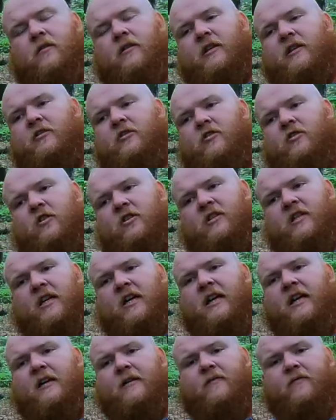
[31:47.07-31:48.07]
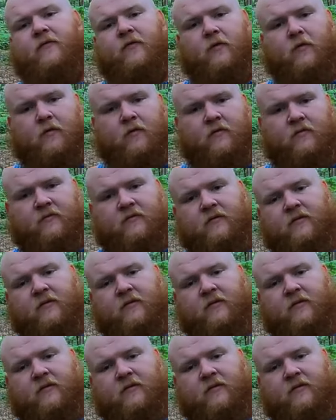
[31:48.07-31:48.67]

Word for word: these are just a handful